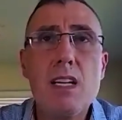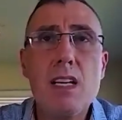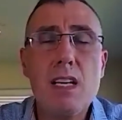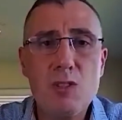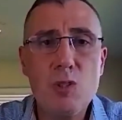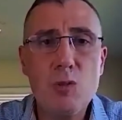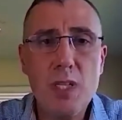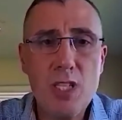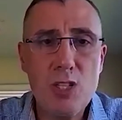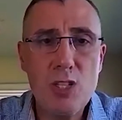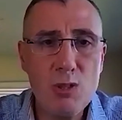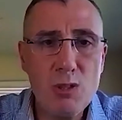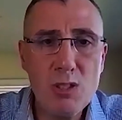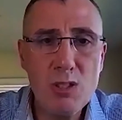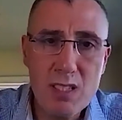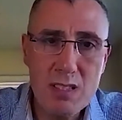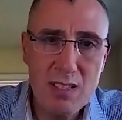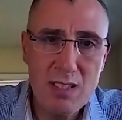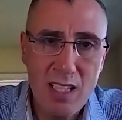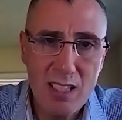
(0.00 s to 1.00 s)
too much
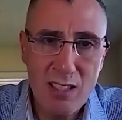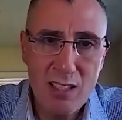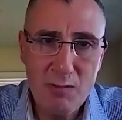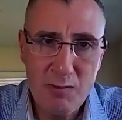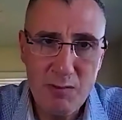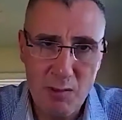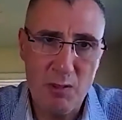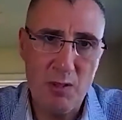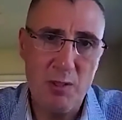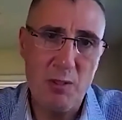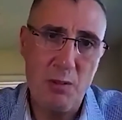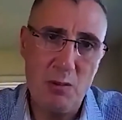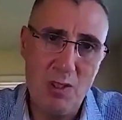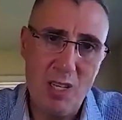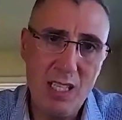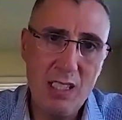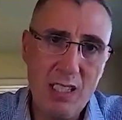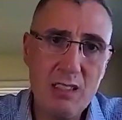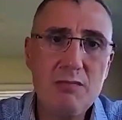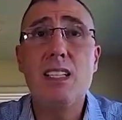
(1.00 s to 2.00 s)
sugar is not good for you,
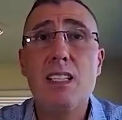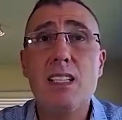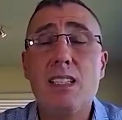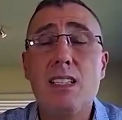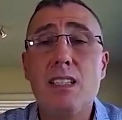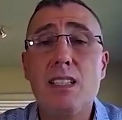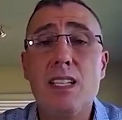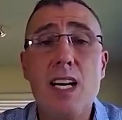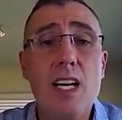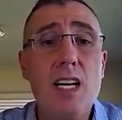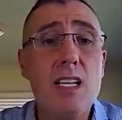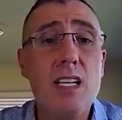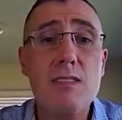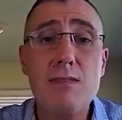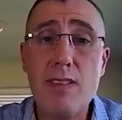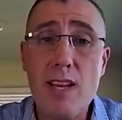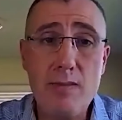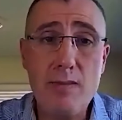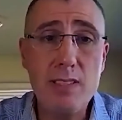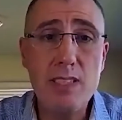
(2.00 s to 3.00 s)
right? A lot
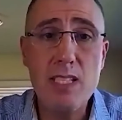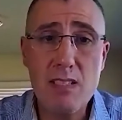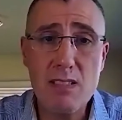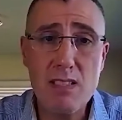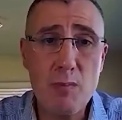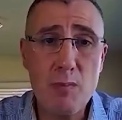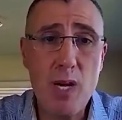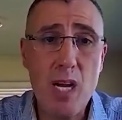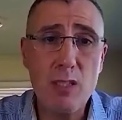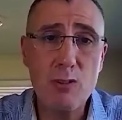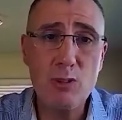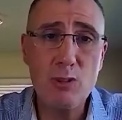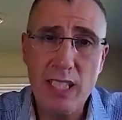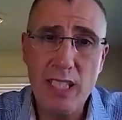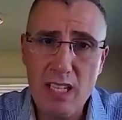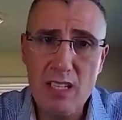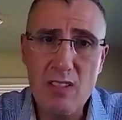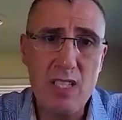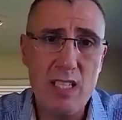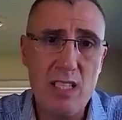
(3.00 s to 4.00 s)
of evidence about
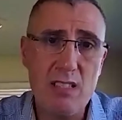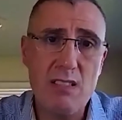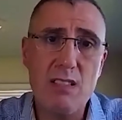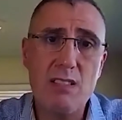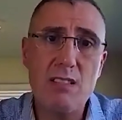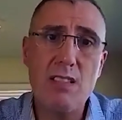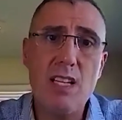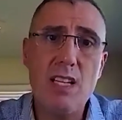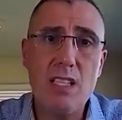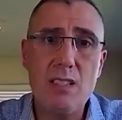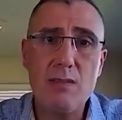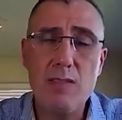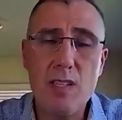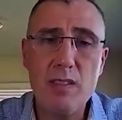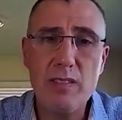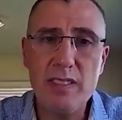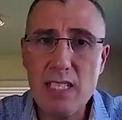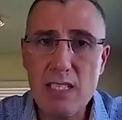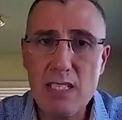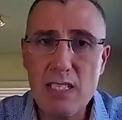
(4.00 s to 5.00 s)
dairies, and a lot of
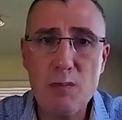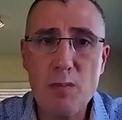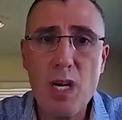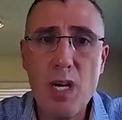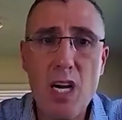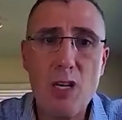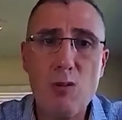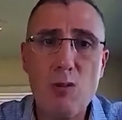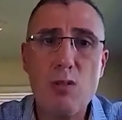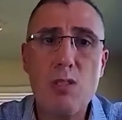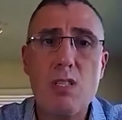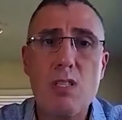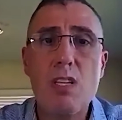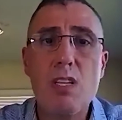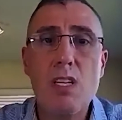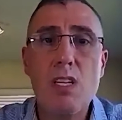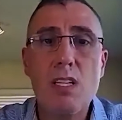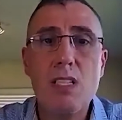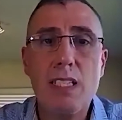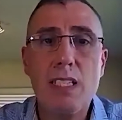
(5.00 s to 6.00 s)
evidence about
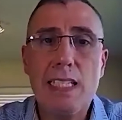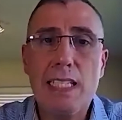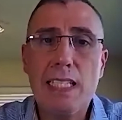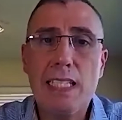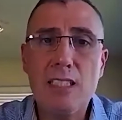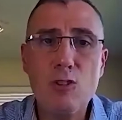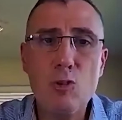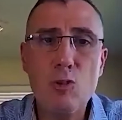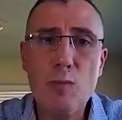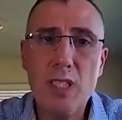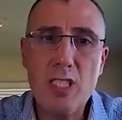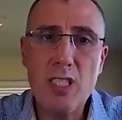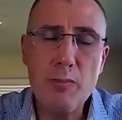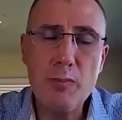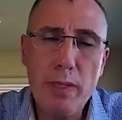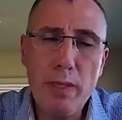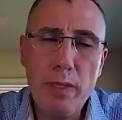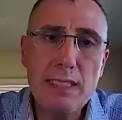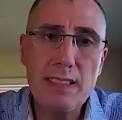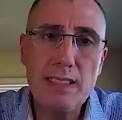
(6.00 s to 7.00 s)
eating too much
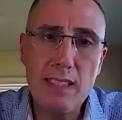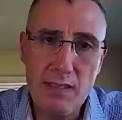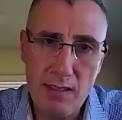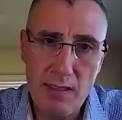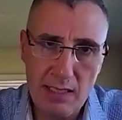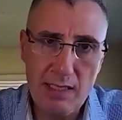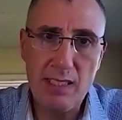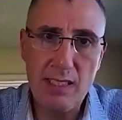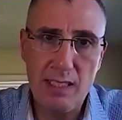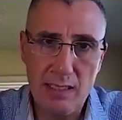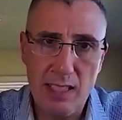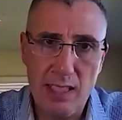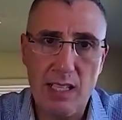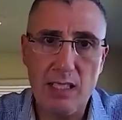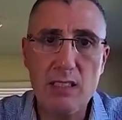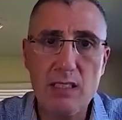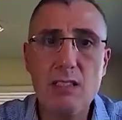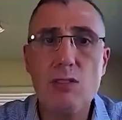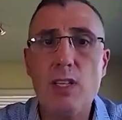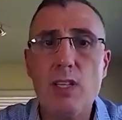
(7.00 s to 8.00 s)
meats and things like that,
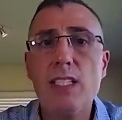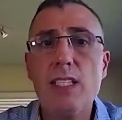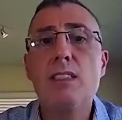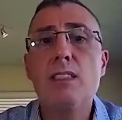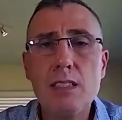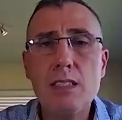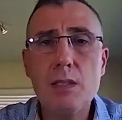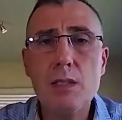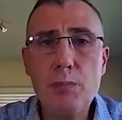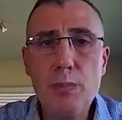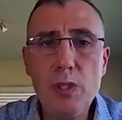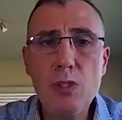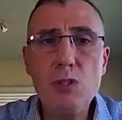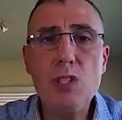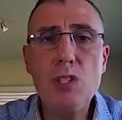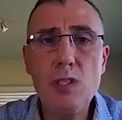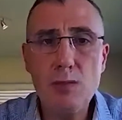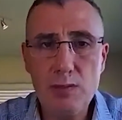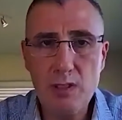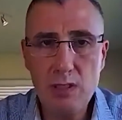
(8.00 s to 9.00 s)
right? The
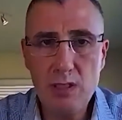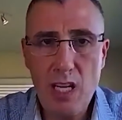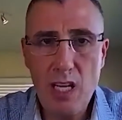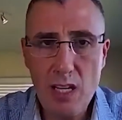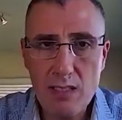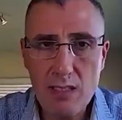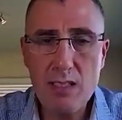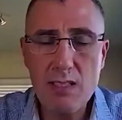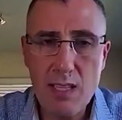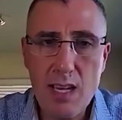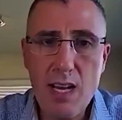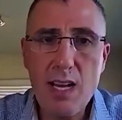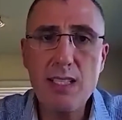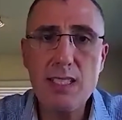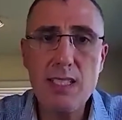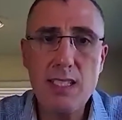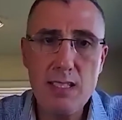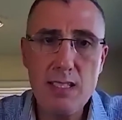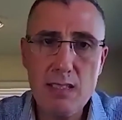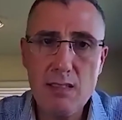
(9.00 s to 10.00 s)
beauty of
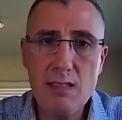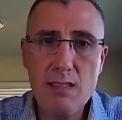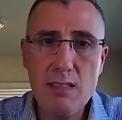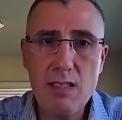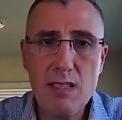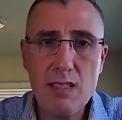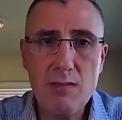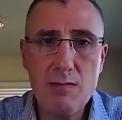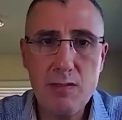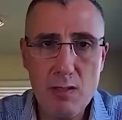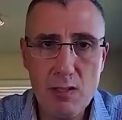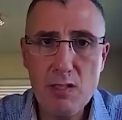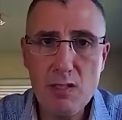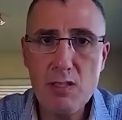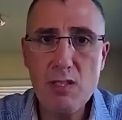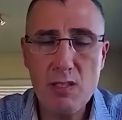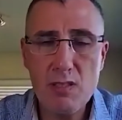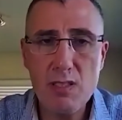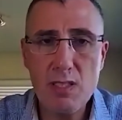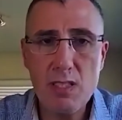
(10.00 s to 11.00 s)
Detoxothon is,
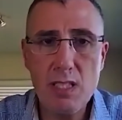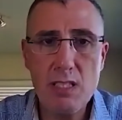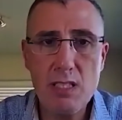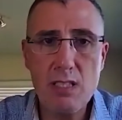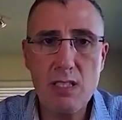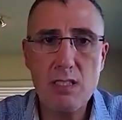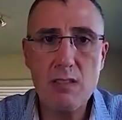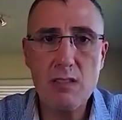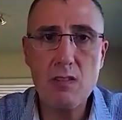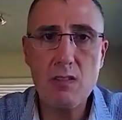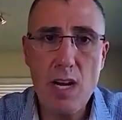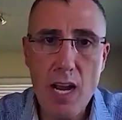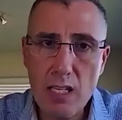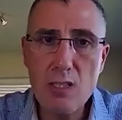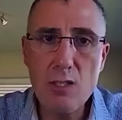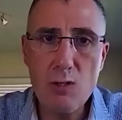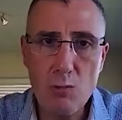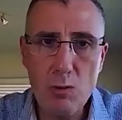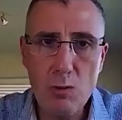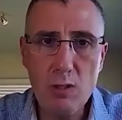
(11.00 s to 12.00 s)
first, it's a
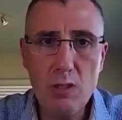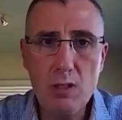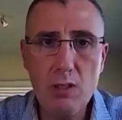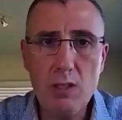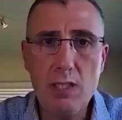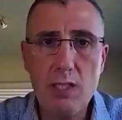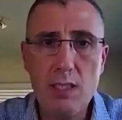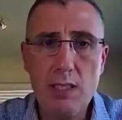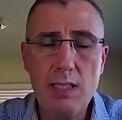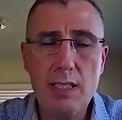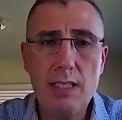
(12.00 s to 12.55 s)
gradual,